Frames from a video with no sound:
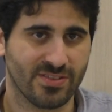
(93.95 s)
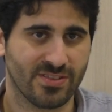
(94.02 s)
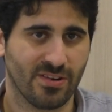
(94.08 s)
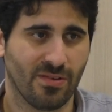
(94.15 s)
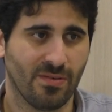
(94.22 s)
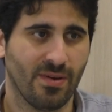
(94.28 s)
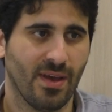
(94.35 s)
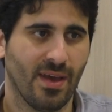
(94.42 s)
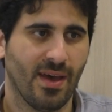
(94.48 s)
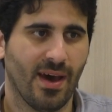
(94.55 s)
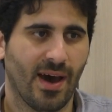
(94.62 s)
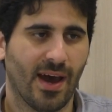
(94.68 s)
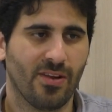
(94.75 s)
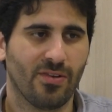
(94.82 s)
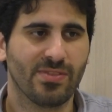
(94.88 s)
So
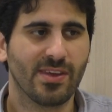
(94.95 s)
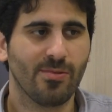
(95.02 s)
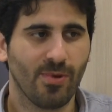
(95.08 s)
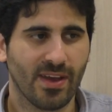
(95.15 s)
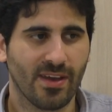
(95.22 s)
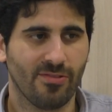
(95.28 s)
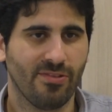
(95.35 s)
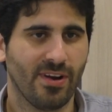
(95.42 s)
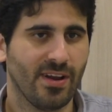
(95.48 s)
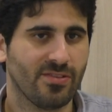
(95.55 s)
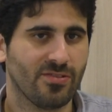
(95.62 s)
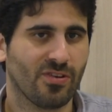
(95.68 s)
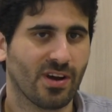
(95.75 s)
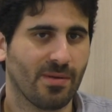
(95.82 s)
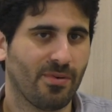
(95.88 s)
I don't think we can really
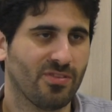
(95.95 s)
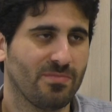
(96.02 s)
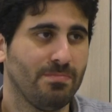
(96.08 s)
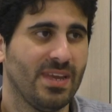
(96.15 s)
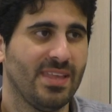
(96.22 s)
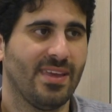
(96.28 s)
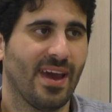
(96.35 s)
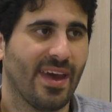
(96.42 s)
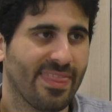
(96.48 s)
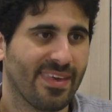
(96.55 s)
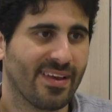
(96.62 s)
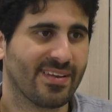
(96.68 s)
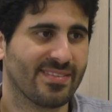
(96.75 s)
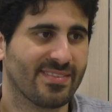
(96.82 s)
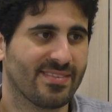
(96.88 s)
talk about media
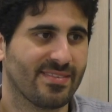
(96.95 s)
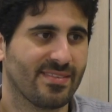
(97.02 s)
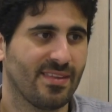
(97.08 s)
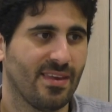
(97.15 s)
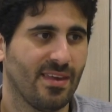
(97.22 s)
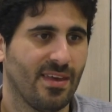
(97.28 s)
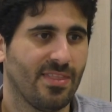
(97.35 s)
ethics